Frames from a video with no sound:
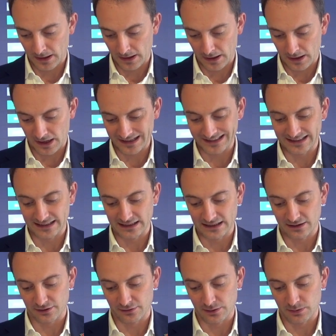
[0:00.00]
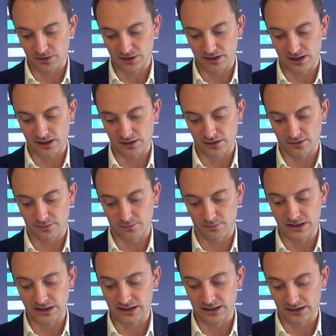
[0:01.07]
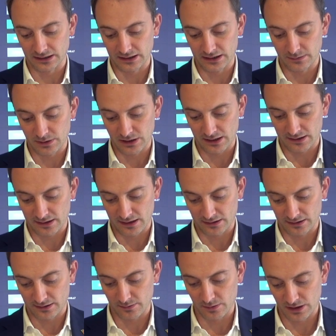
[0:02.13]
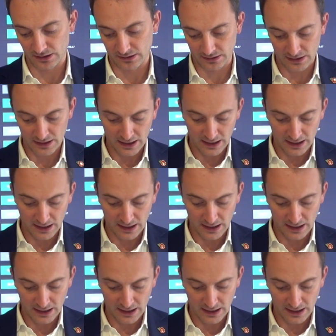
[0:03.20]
83% beating EPS estimates.